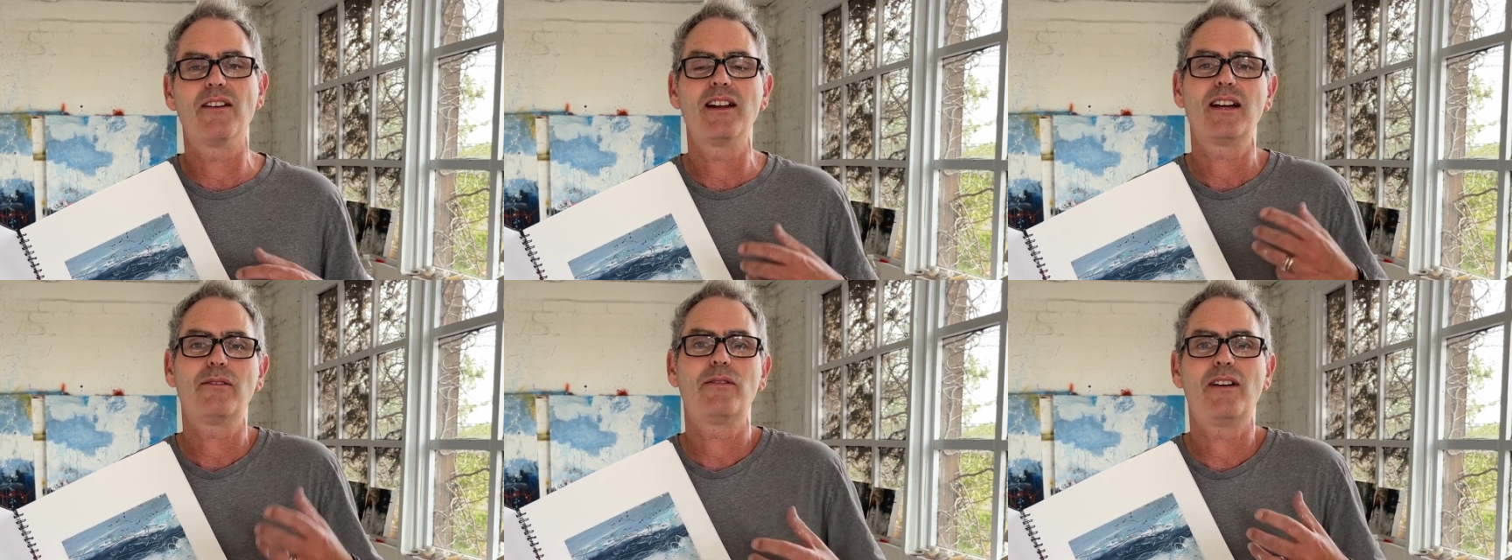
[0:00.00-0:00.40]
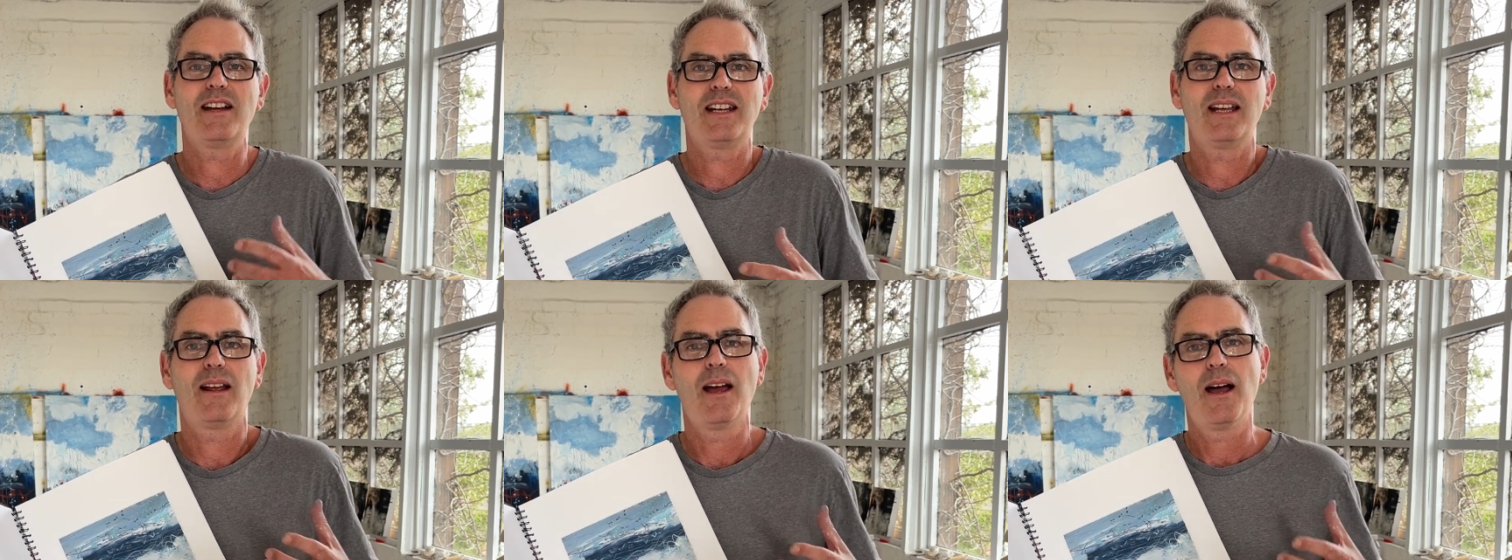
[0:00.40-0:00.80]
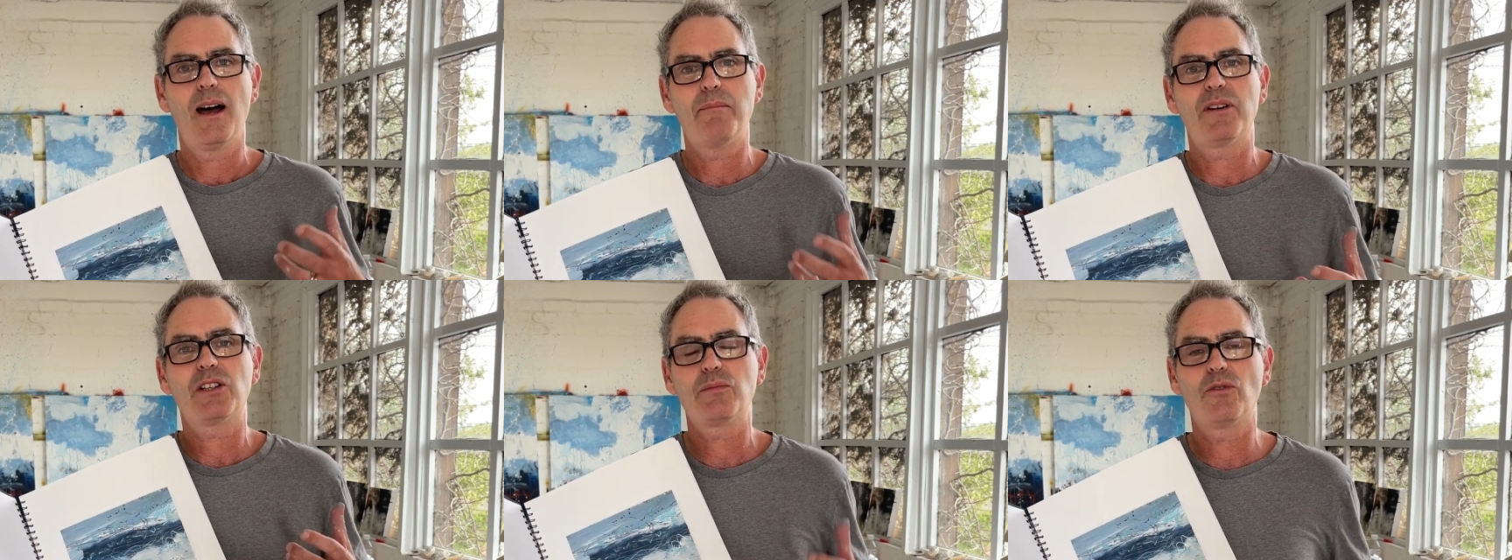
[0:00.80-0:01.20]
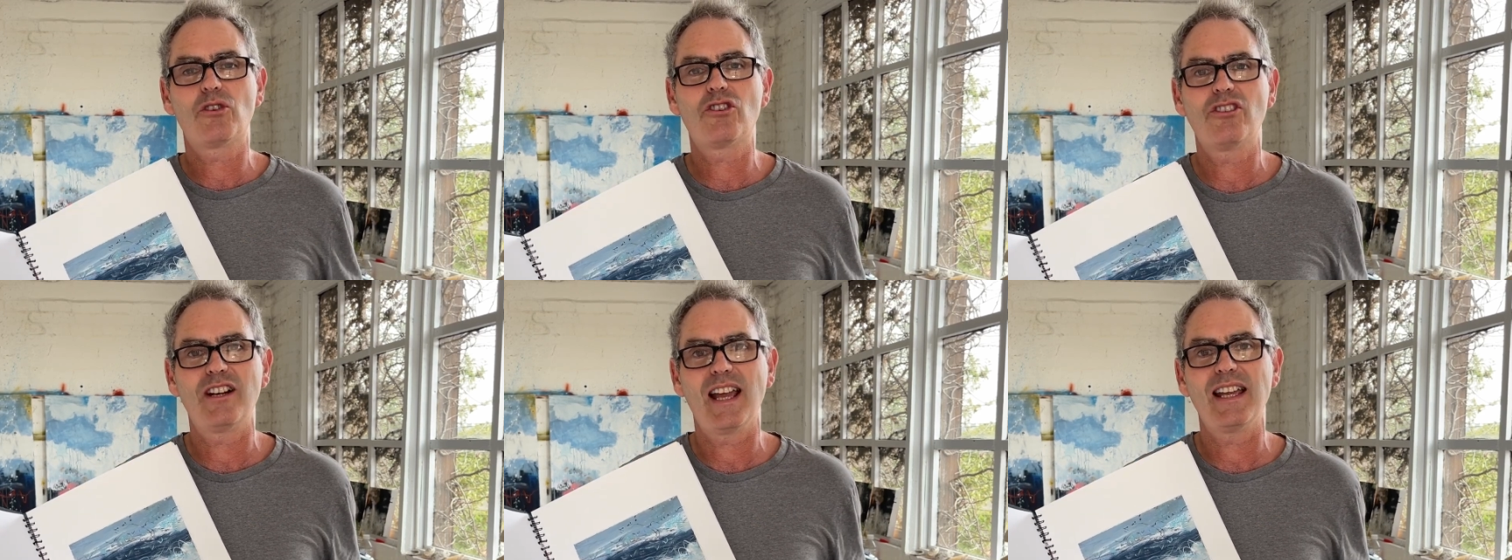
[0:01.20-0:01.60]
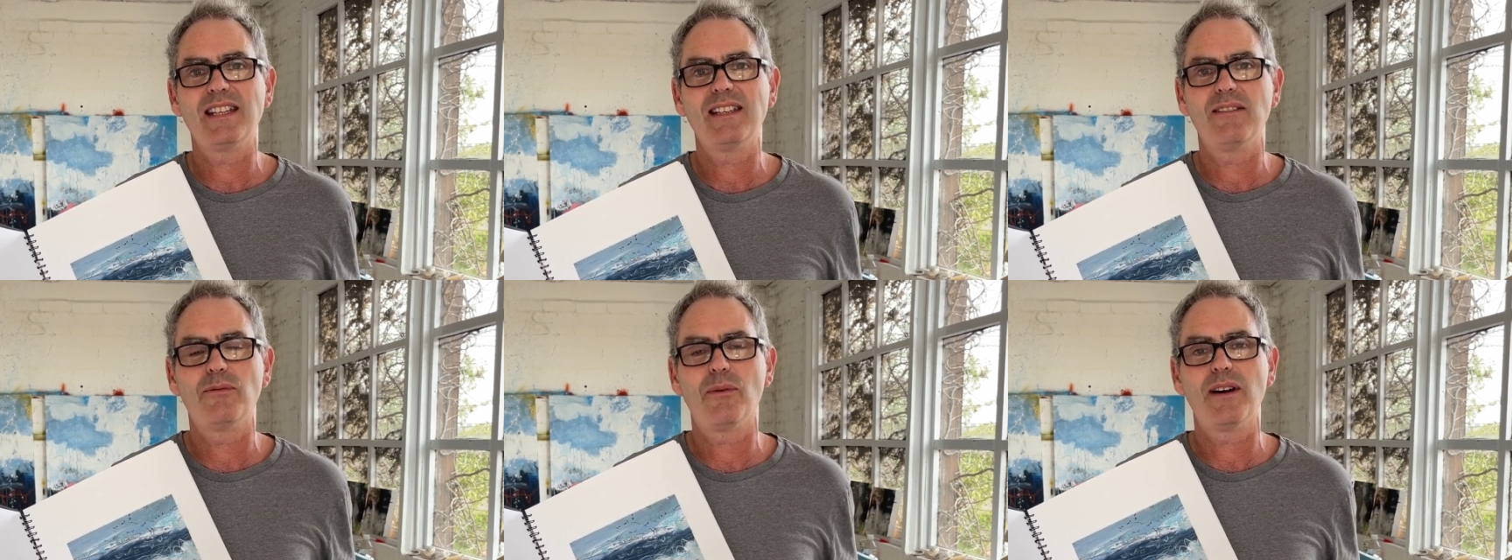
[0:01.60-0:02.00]
and I find it a much more
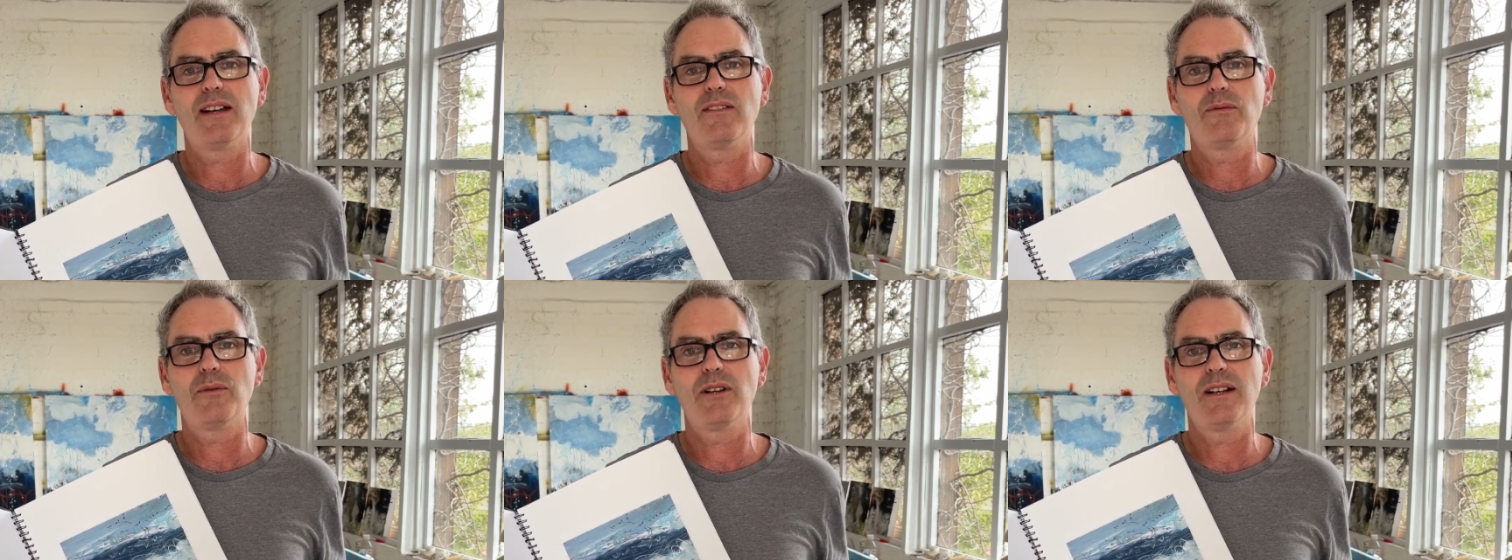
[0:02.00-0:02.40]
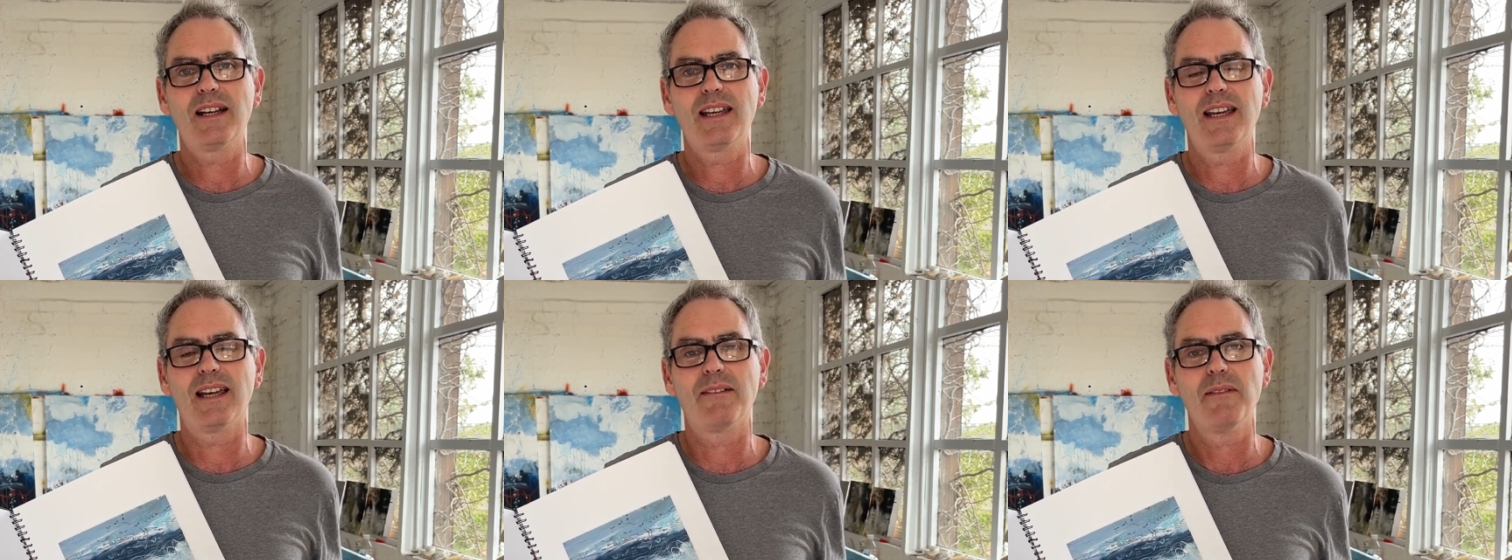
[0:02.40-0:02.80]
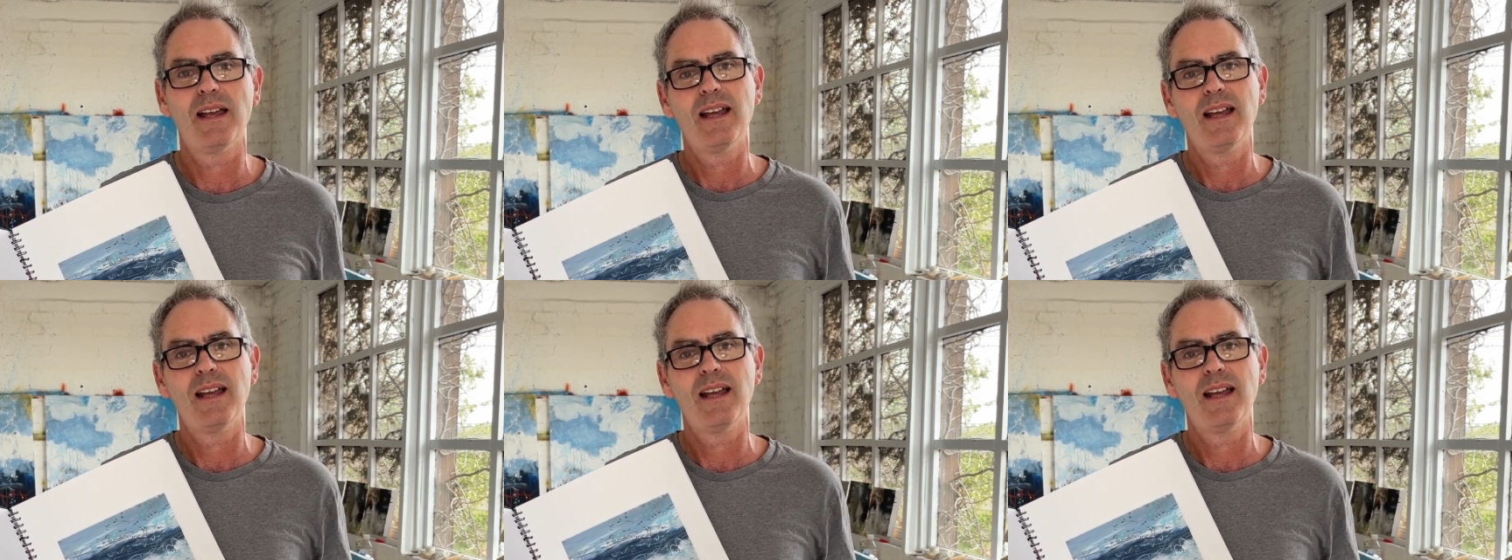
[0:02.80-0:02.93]
creative way of working.